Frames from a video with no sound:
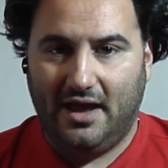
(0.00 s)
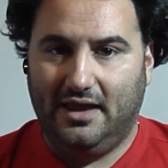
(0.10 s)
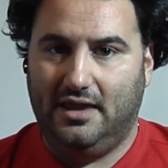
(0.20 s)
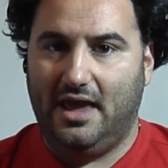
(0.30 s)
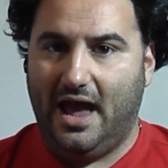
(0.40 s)

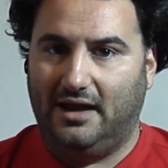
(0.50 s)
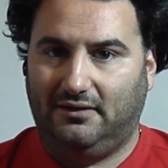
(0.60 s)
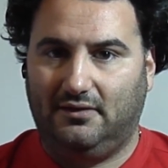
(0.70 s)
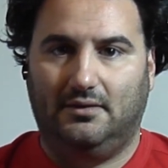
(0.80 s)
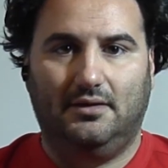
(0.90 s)

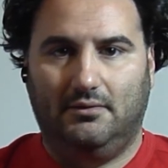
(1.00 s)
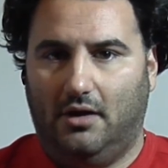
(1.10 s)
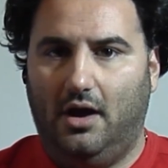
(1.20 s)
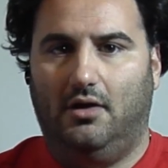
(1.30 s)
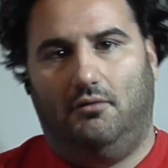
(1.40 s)
Yet,
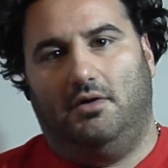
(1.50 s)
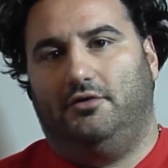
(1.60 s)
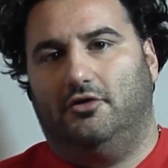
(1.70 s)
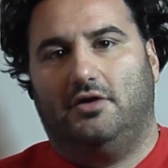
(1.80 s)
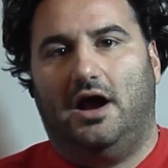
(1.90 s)
you're